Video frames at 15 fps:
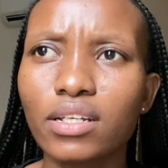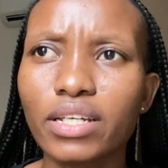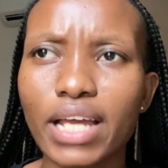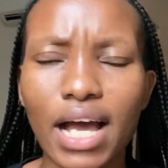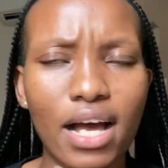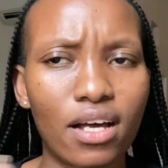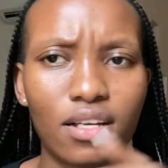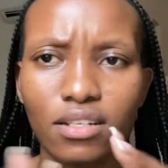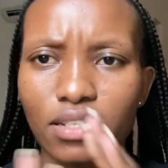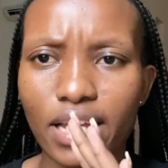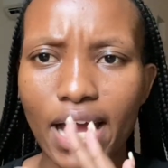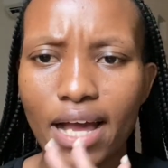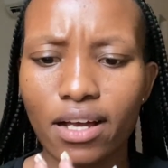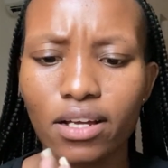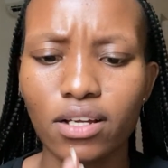Yeah,
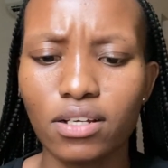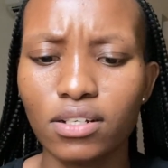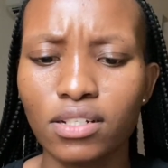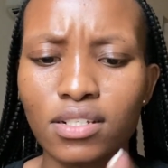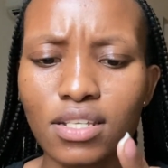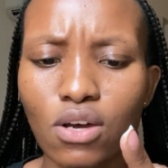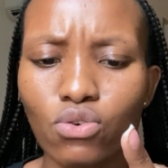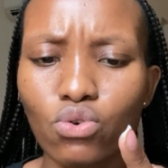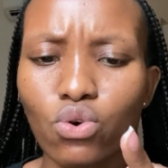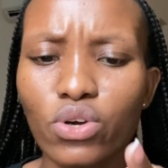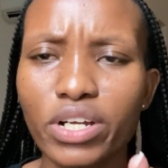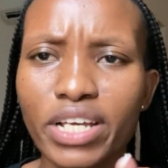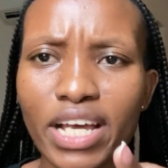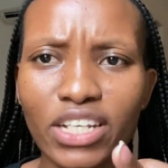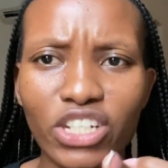in South
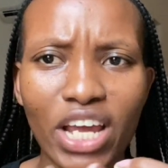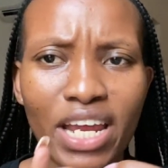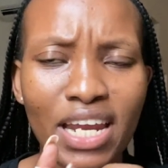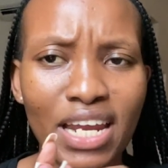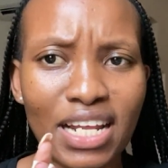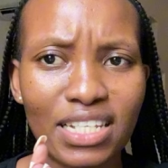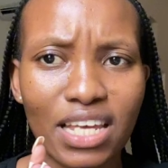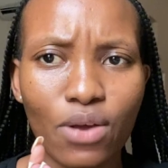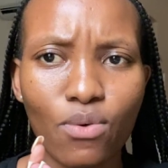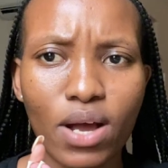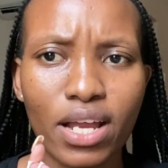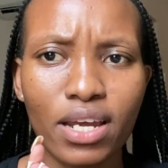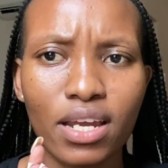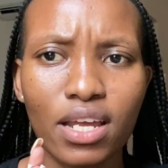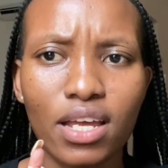Korea, China, na
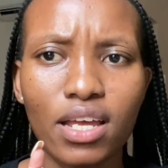Taiwan.